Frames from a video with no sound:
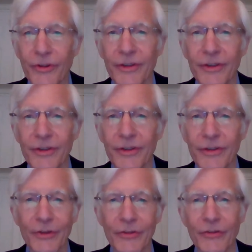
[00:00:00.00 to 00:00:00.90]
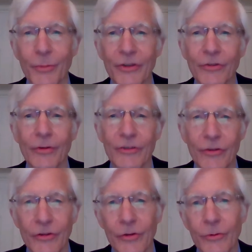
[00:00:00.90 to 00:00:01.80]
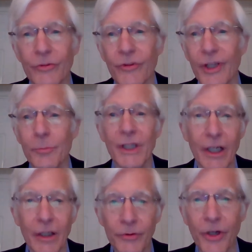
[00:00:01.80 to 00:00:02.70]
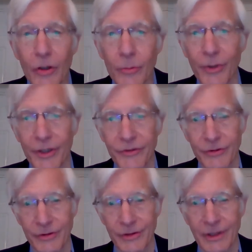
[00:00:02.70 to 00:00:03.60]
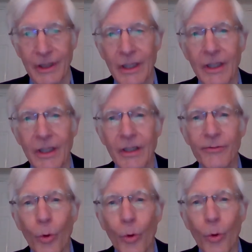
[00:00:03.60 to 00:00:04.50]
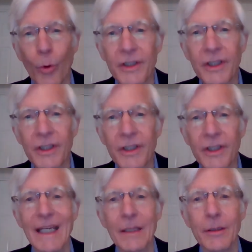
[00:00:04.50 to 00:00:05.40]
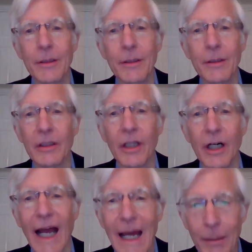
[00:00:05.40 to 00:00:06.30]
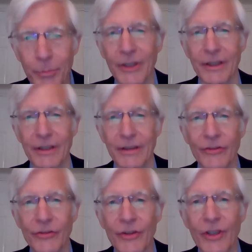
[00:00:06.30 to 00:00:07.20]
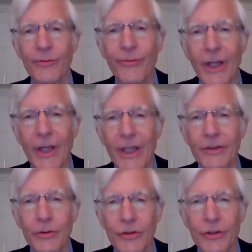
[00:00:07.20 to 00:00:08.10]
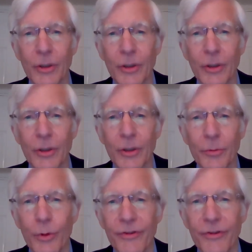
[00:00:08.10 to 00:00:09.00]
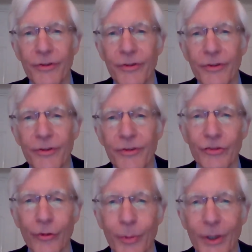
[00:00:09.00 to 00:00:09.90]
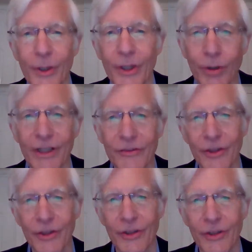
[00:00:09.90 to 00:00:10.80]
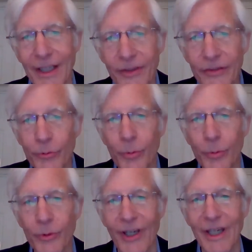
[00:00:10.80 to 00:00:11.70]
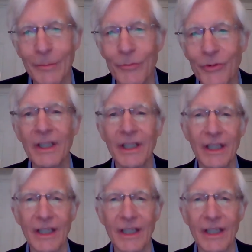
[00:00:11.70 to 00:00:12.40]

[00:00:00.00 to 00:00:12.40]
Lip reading: word the Small Business Administration used. They'd be held harmless for a applicant's failure to comply with the eligibility criteria. And this was aimed